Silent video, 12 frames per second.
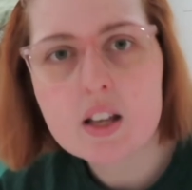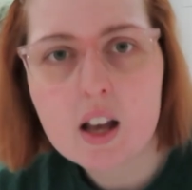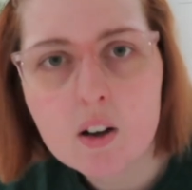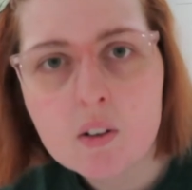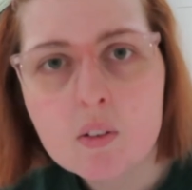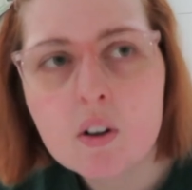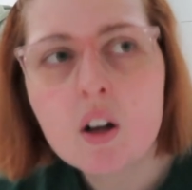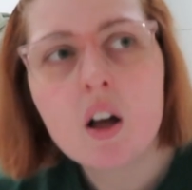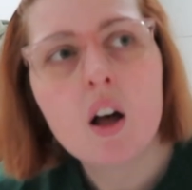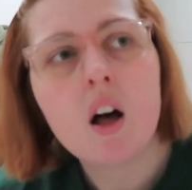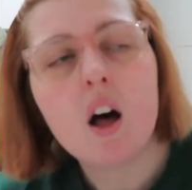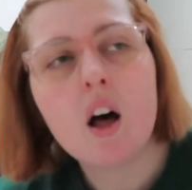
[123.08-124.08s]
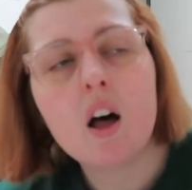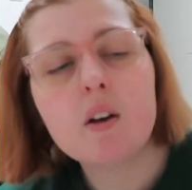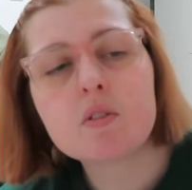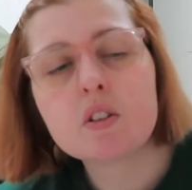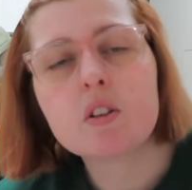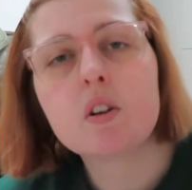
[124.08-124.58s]
out, I
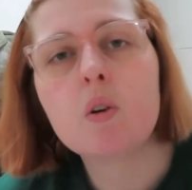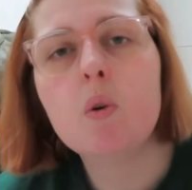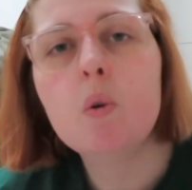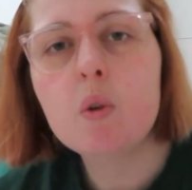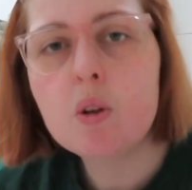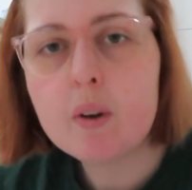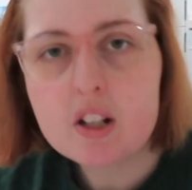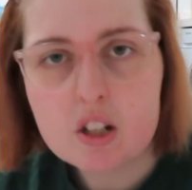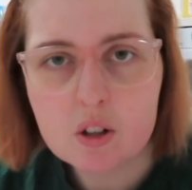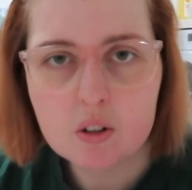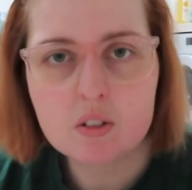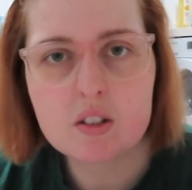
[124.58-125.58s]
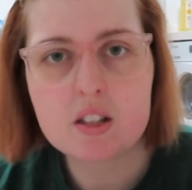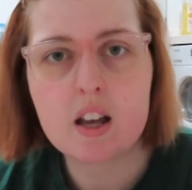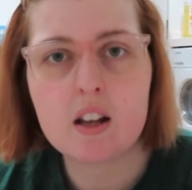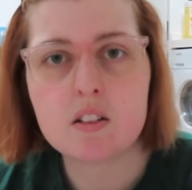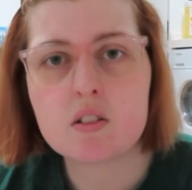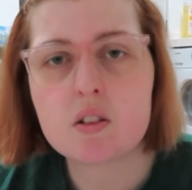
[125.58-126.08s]
was going to go all the way to
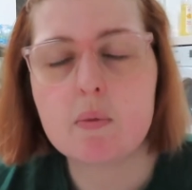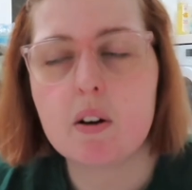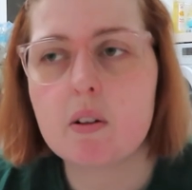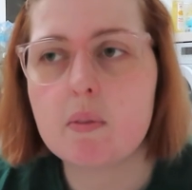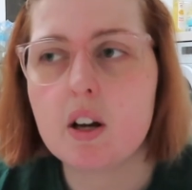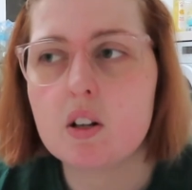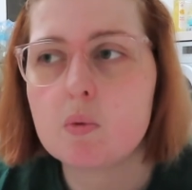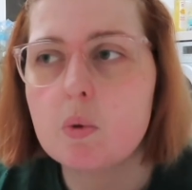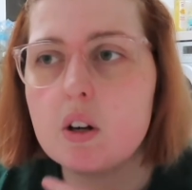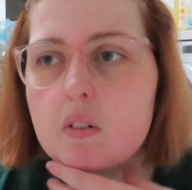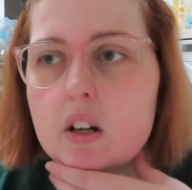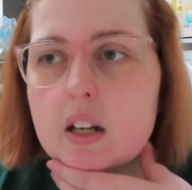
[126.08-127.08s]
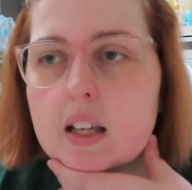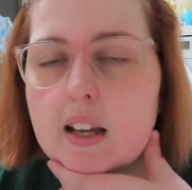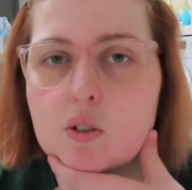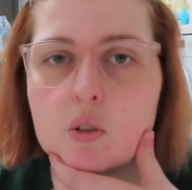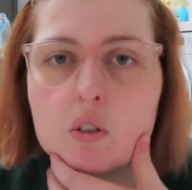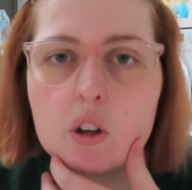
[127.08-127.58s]
Yonsan. So, bearing in mind, we're in
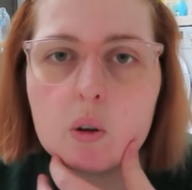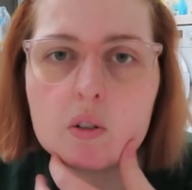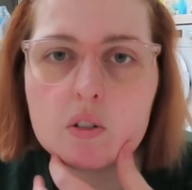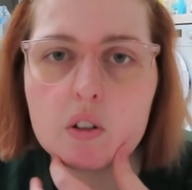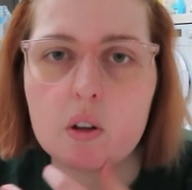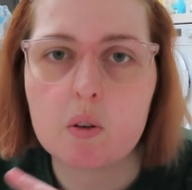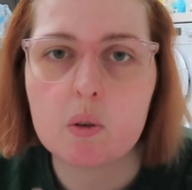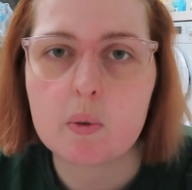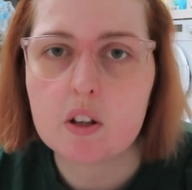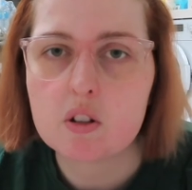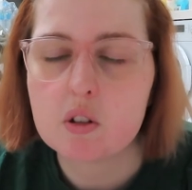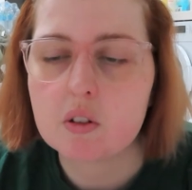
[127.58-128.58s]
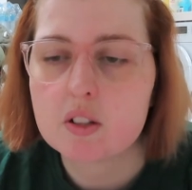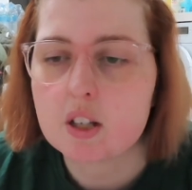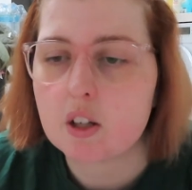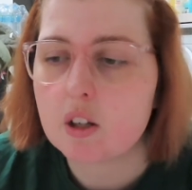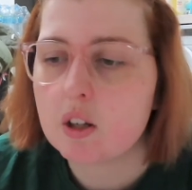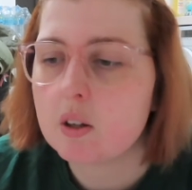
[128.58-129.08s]
Gangdong-gu. I was going to go all the way to
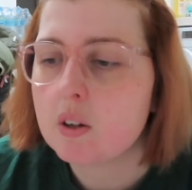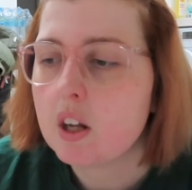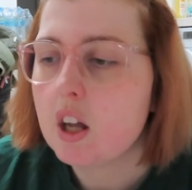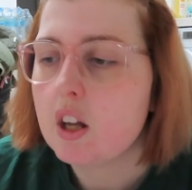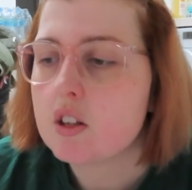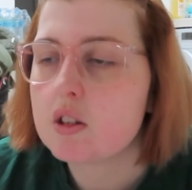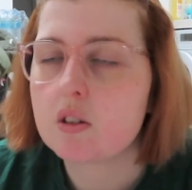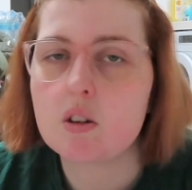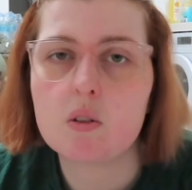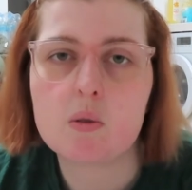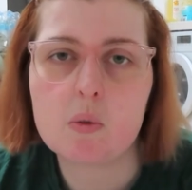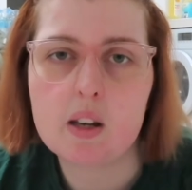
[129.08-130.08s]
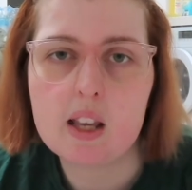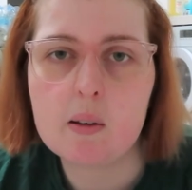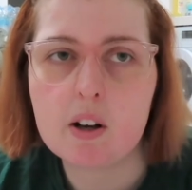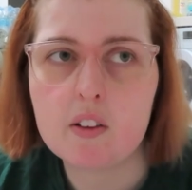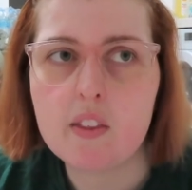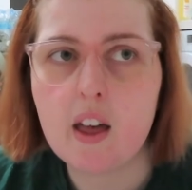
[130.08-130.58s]
Yonsan-gu to go to an
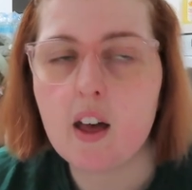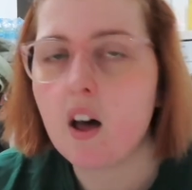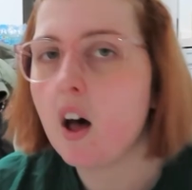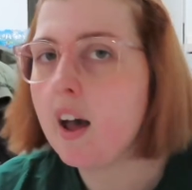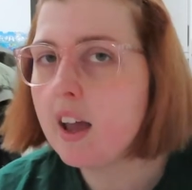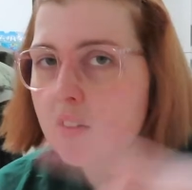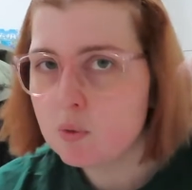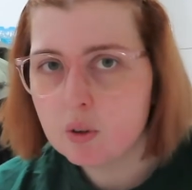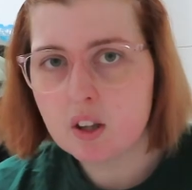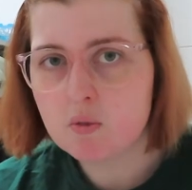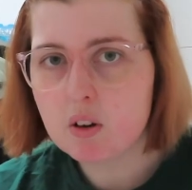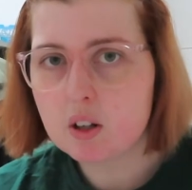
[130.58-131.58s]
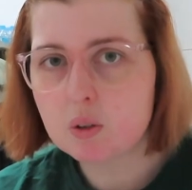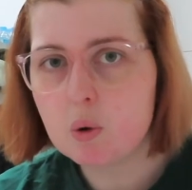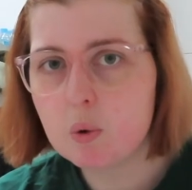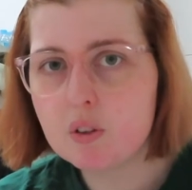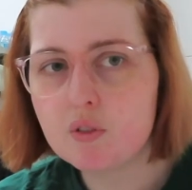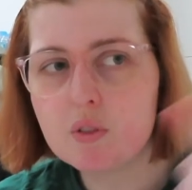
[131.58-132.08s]
E-Mart there. I have one, like, round the
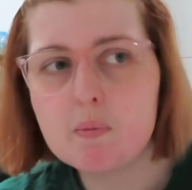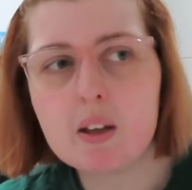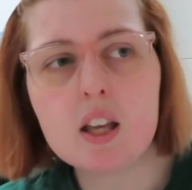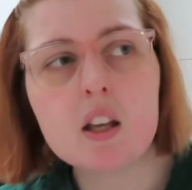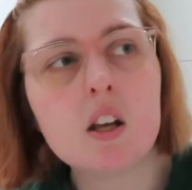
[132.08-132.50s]
corner from me.